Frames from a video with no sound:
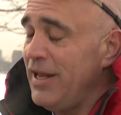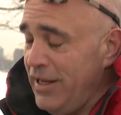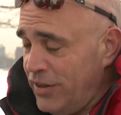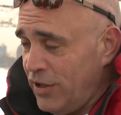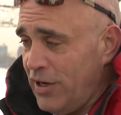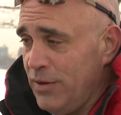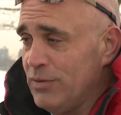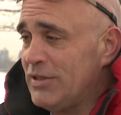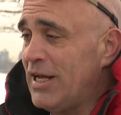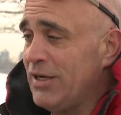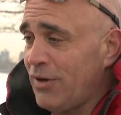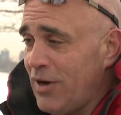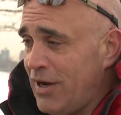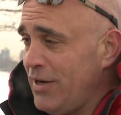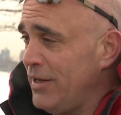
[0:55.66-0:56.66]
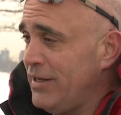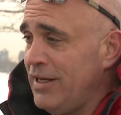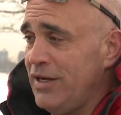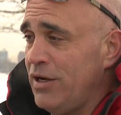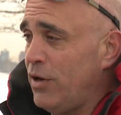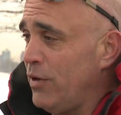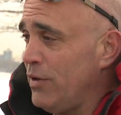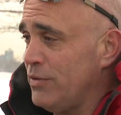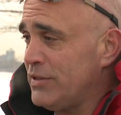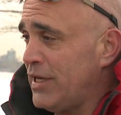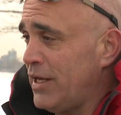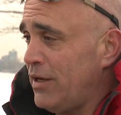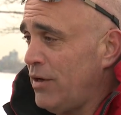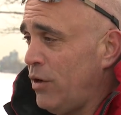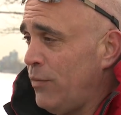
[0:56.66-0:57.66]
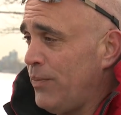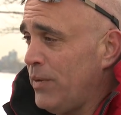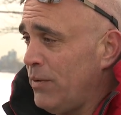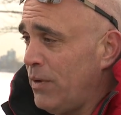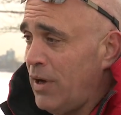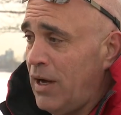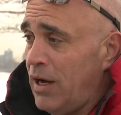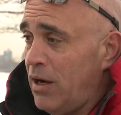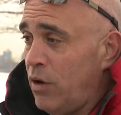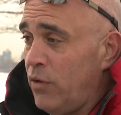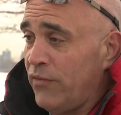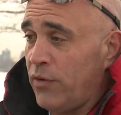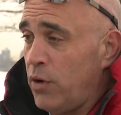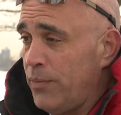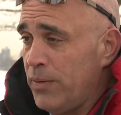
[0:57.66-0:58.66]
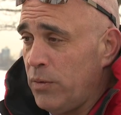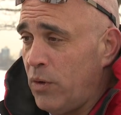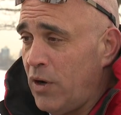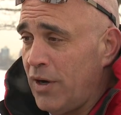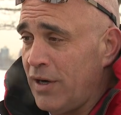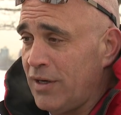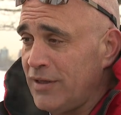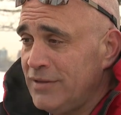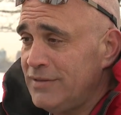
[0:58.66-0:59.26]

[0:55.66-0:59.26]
He thought he was on ground. He didn't know he was on open uh, over open water.